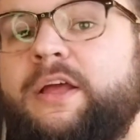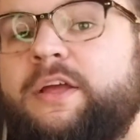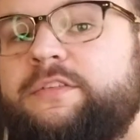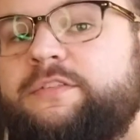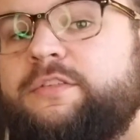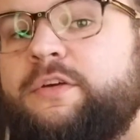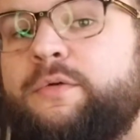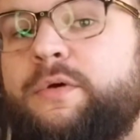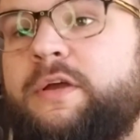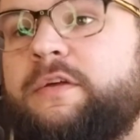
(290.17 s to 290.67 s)

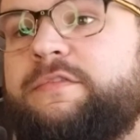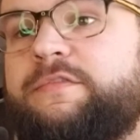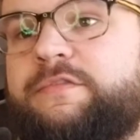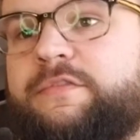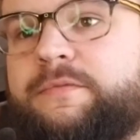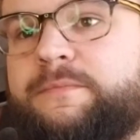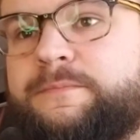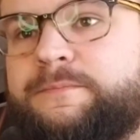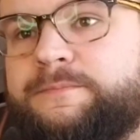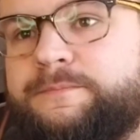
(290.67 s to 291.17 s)
So if
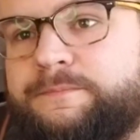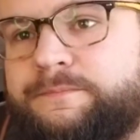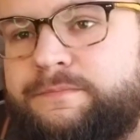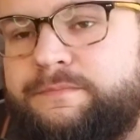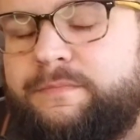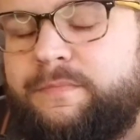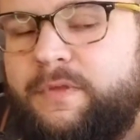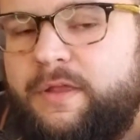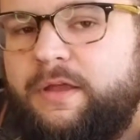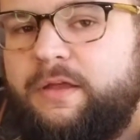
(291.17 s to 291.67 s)

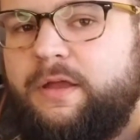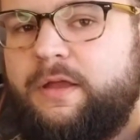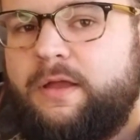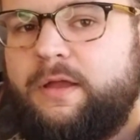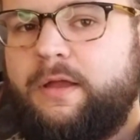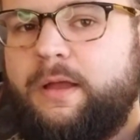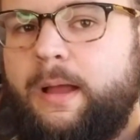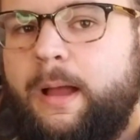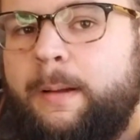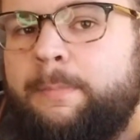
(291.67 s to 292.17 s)

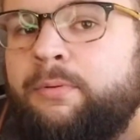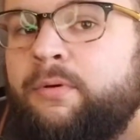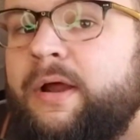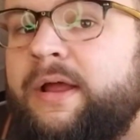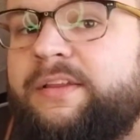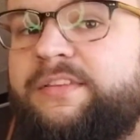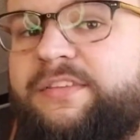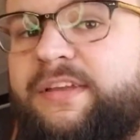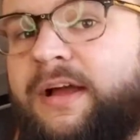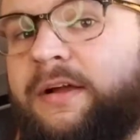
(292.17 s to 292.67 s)
a
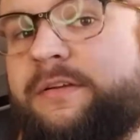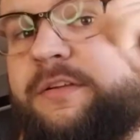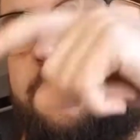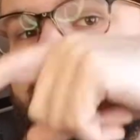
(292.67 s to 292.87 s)
bright sound is